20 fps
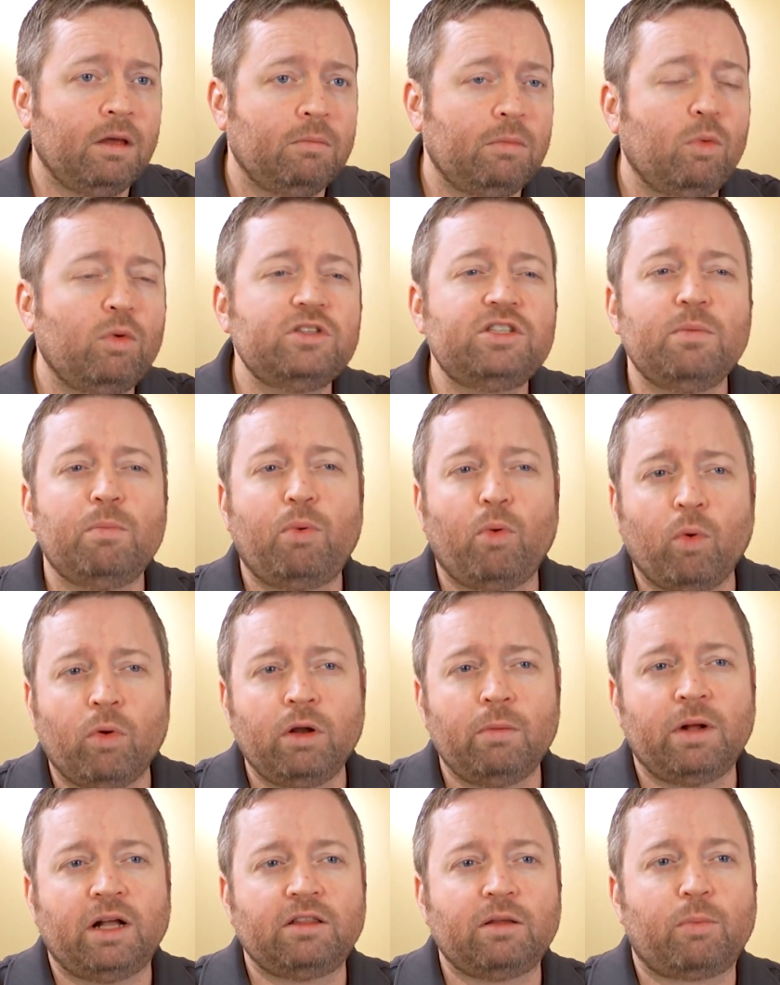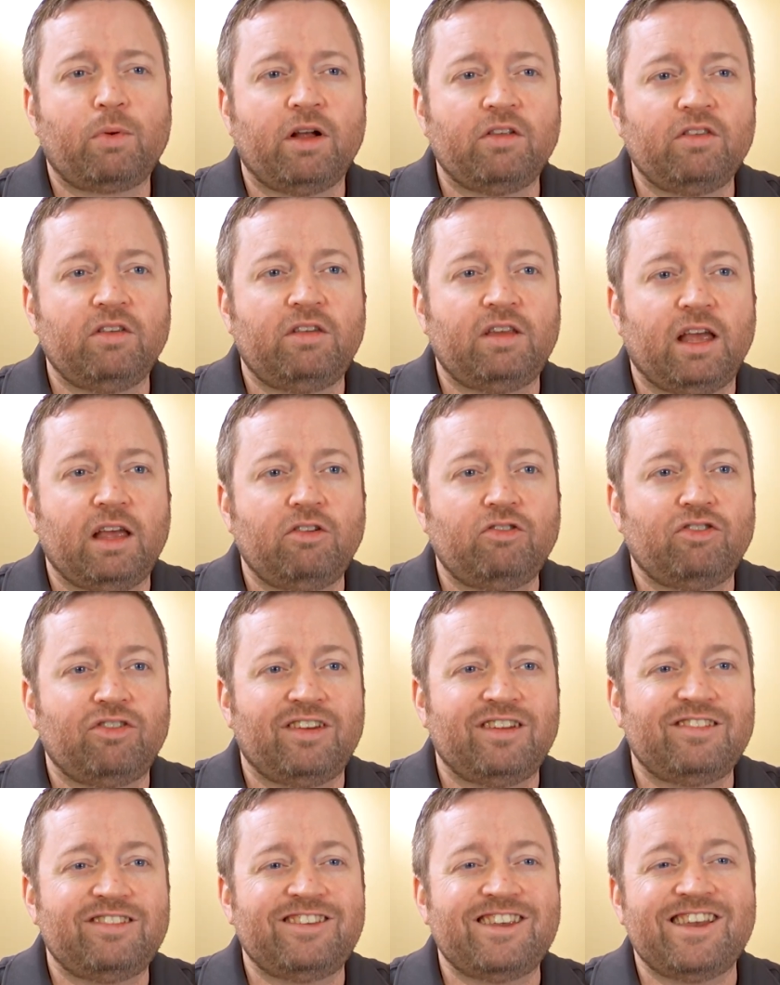But what's important about the presentation
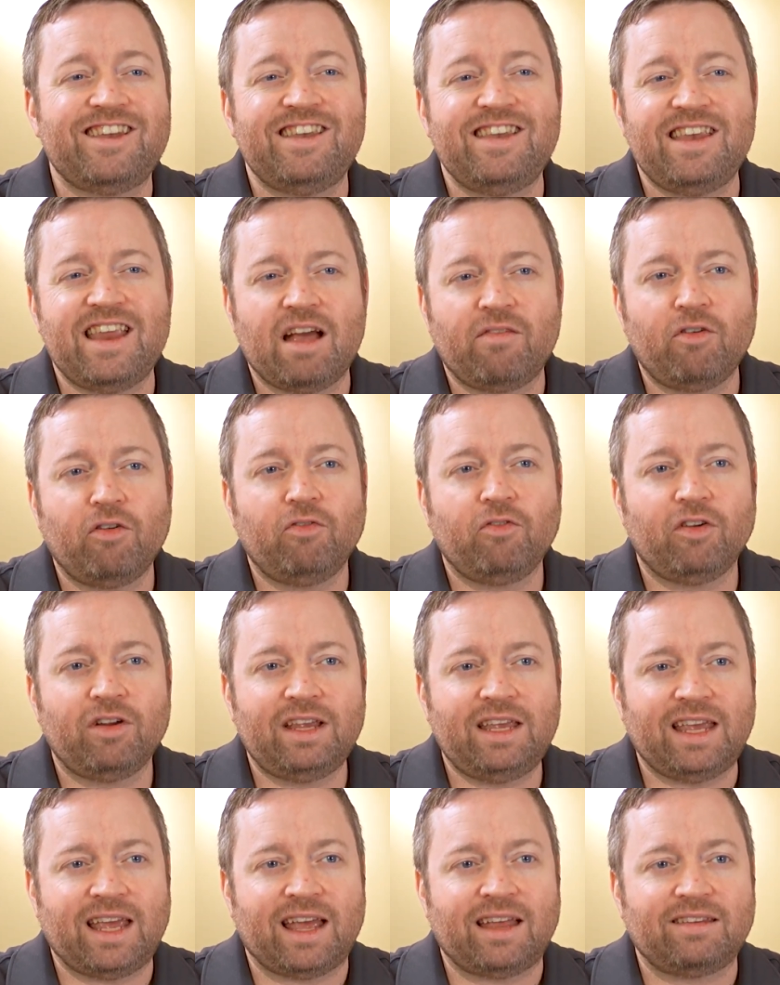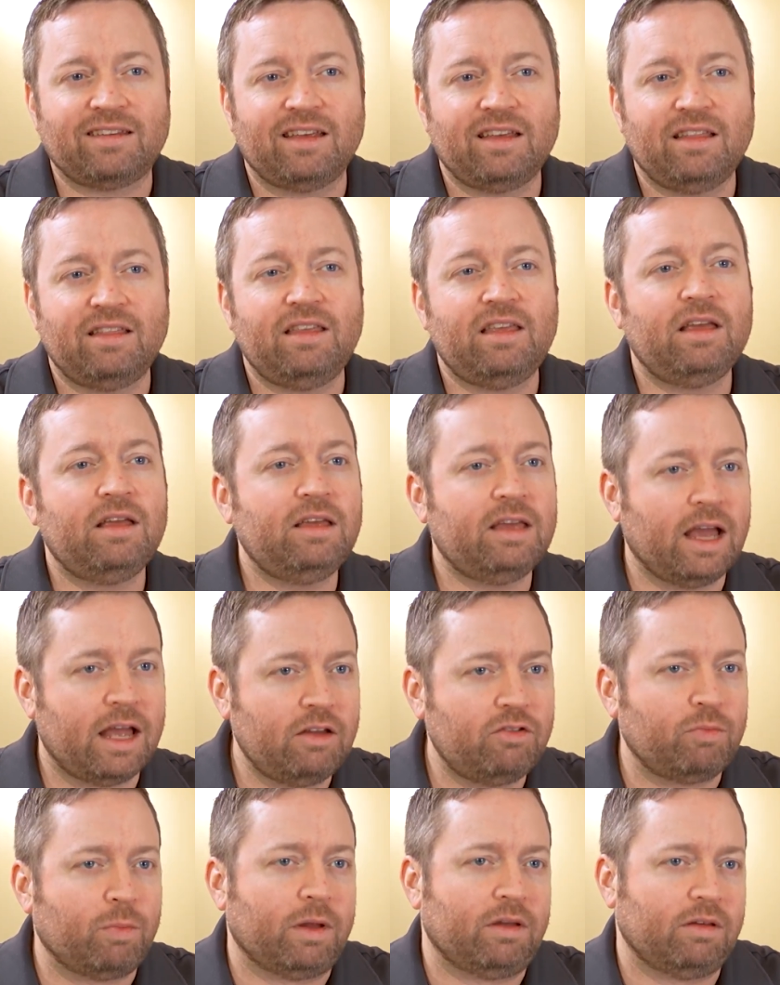is to never forget the
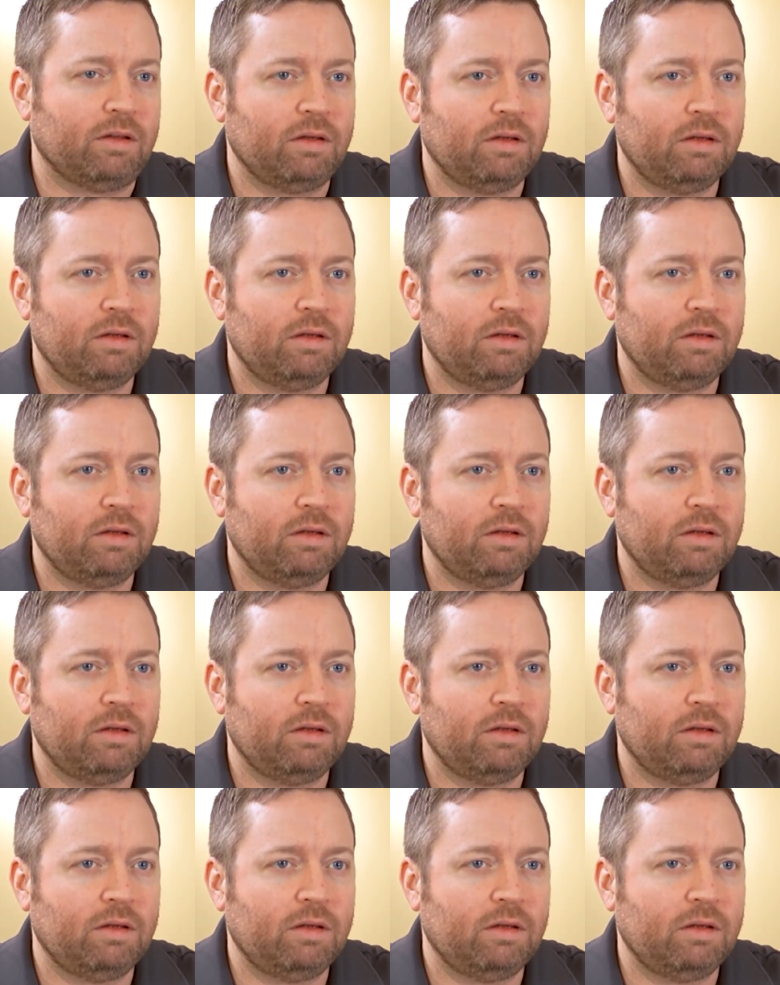engagement.